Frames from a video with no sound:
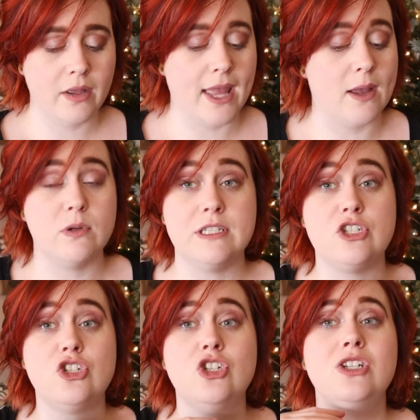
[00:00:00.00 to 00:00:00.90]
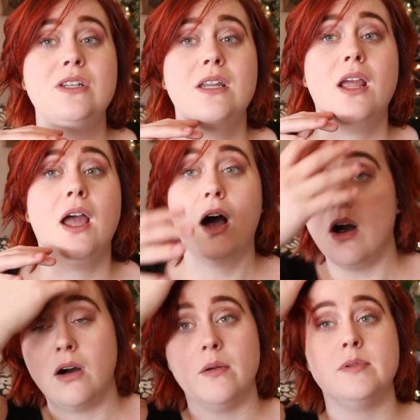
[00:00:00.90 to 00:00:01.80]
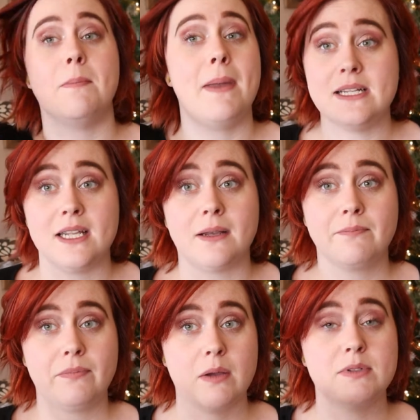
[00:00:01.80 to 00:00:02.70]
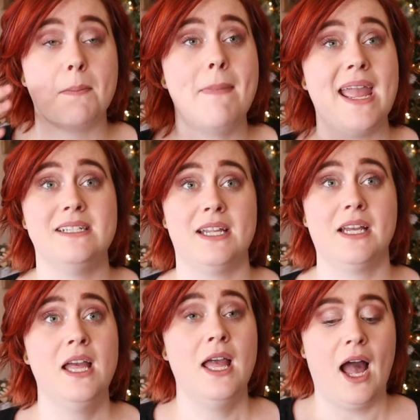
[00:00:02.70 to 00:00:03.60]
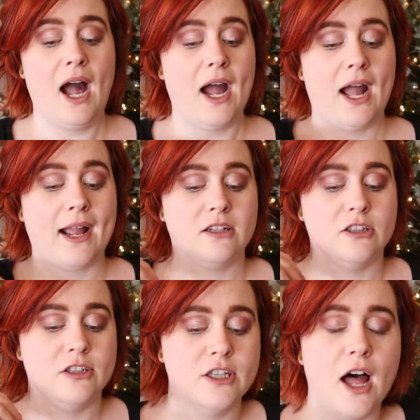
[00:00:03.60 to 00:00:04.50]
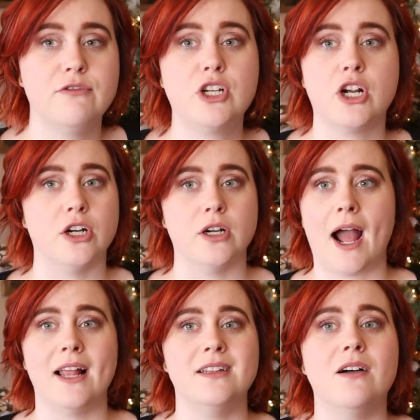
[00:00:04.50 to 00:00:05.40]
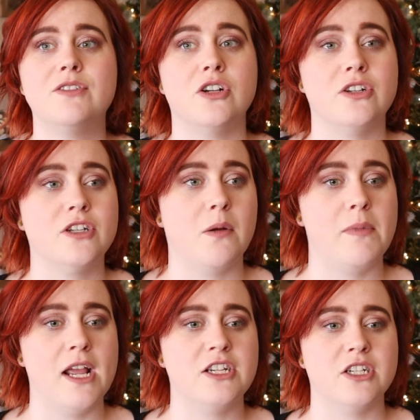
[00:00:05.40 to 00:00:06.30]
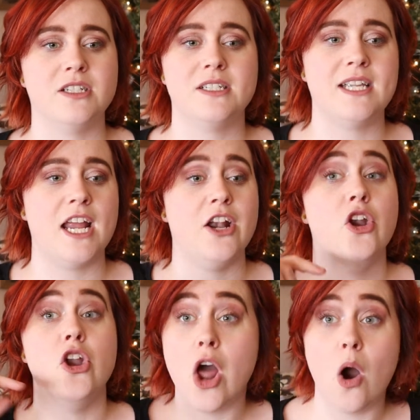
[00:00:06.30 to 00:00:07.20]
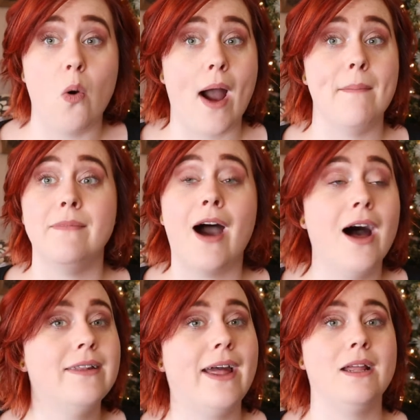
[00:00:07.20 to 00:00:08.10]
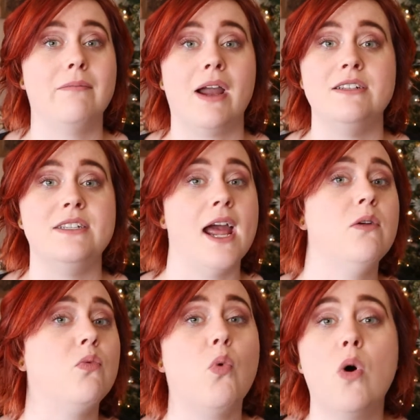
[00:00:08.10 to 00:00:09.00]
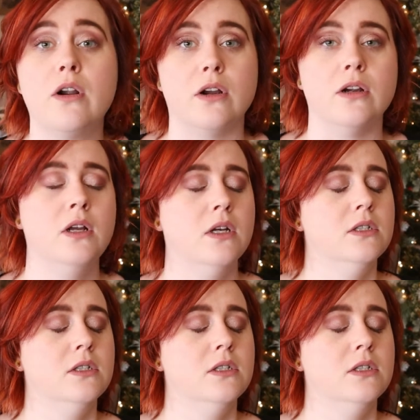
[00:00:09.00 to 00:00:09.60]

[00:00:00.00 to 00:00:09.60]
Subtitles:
it was amazing. It was amazing. I loved her. I loved her determination to say, no, I'm not letting my dead warder,